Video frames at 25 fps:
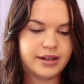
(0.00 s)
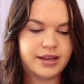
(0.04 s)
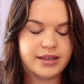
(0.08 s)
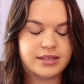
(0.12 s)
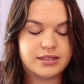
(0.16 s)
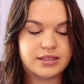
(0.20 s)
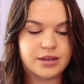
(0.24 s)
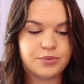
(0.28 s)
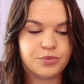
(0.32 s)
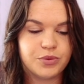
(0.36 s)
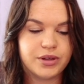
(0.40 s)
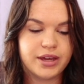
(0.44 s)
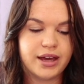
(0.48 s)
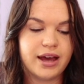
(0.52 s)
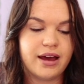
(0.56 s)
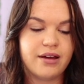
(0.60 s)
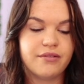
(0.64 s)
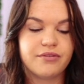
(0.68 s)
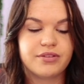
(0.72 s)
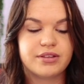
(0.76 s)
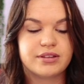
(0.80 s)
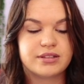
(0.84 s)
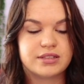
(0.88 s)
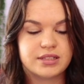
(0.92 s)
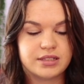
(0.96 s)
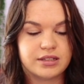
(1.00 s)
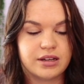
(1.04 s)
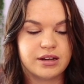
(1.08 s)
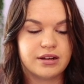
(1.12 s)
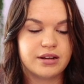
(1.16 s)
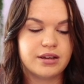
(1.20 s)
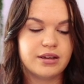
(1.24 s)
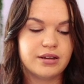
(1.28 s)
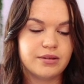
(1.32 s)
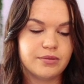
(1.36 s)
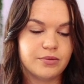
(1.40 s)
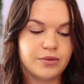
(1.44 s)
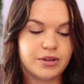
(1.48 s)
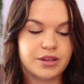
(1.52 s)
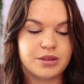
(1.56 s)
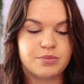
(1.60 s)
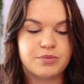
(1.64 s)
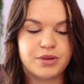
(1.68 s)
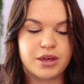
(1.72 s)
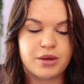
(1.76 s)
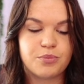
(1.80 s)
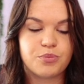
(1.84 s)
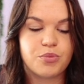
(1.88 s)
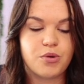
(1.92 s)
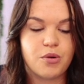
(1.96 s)
Next up, we have a Study With
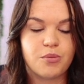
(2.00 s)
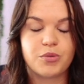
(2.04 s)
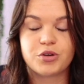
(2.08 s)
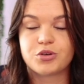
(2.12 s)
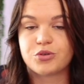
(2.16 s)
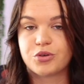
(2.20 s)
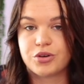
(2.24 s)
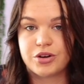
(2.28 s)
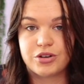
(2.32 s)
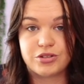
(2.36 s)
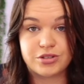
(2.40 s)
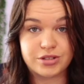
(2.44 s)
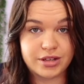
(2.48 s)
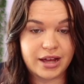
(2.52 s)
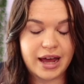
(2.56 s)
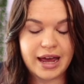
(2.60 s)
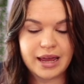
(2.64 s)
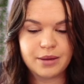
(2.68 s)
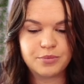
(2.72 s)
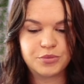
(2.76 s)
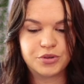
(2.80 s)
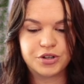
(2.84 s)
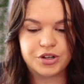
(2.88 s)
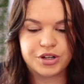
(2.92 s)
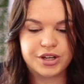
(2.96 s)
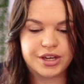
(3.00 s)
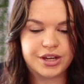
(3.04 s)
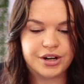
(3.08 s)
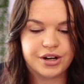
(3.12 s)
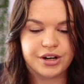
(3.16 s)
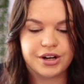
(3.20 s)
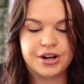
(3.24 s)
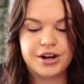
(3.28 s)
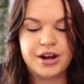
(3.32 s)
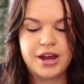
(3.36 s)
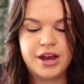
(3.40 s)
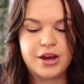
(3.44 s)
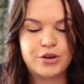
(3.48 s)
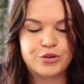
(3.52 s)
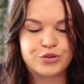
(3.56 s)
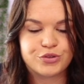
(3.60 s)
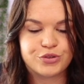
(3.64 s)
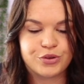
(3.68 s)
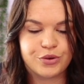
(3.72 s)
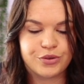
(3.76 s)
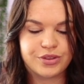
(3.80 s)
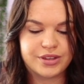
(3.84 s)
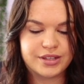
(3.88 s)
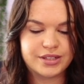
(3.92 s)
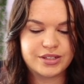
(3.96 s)
Me Pomodoro timer here.
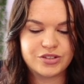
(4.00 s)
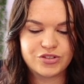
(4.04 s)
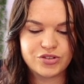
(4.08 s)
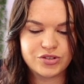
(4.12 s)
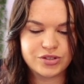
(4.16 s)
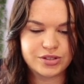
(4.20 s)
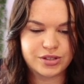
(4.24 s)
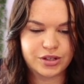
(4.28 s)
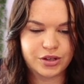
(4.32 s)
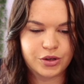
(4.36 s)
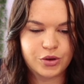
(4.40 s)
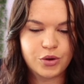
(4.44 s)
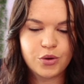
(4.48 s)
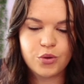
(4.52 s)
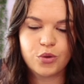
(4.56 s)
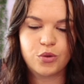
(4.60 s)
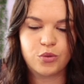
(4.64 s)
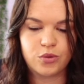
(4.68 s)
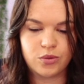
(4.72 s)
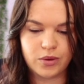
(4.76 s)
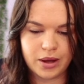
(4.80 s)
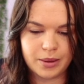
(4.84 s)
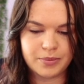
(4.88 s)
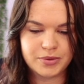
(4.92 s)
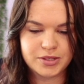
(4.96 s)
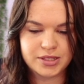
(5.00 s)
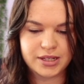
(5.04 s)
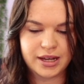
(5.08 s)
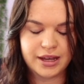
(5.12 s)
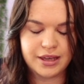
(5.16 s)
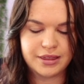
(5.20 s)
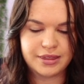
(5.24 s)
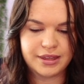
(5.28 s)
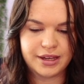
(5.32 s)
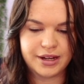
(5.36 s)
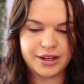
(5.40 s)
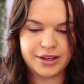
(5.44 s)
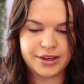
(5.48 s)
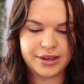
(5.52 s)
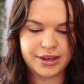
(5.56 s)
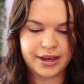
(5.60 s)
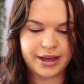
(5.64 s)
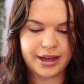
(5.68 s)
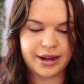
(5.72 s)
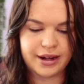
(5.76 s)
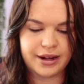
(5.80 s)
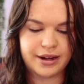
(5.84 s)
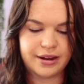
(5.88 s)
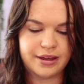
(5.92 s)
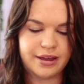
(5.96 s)
So this is just a cool website that you
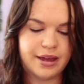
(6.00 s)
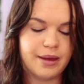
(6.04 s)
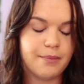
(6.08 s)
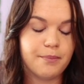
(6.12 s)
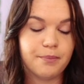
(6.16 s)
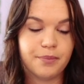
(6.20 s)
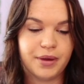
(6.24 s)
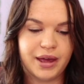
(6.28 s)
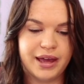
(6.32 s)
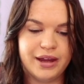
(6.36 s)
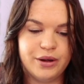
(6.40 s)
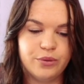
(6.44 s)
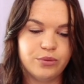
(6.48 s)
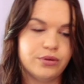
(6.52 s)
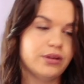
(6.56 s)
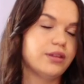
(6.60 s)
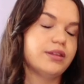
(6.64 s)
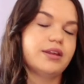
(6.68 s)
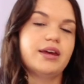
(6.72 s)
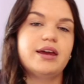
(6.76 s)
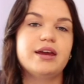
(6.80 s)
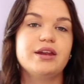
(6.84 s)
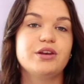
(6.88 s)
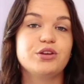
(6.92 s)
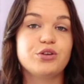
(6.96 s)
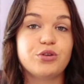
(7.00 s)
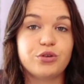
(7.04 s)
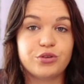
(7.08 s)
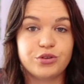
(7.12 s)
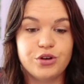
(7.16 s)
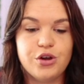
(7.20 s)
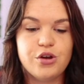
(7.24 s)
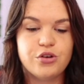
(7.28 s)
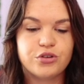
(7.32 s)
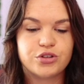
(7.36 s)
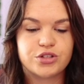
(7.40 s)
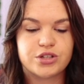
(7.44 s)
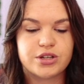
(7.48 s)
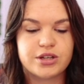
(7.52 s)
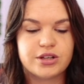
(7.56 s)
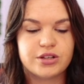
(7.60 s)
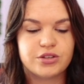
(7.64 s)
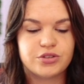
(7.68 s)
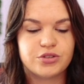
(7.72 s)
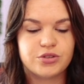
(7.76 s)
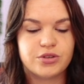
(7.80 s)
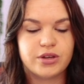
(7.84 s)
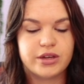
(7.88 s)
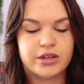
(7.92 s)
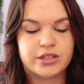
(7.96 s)
can embed within your Notion
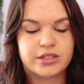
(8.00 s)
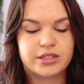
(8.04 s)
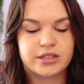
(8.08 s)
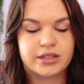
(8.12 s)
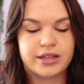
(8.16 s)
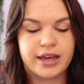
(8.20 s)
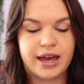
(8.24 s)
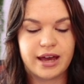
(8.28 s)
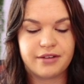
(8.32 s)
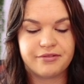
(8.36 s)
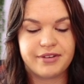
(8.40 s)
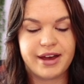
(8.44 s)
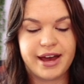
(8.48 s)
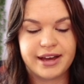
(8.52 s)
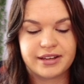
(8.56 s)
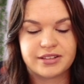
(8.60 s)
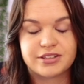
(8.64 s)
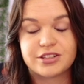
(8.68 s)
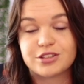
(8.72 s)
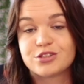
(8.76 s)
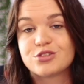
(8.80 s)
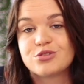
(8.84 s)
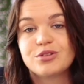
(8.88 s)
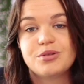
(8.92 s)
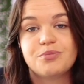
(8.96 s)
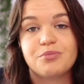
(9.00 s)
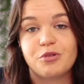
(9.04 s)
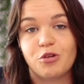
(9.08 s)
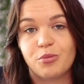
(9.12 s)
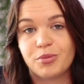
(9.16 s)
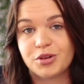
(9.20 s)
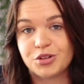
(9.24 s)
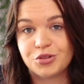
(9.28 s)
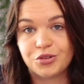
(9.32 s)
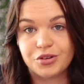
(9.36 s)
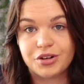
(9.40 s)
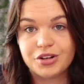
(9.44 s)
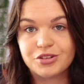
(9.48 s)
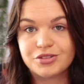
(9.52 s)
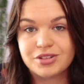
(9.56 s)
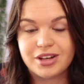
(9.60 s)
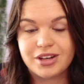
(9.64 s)
to easily have access to a Pomodoro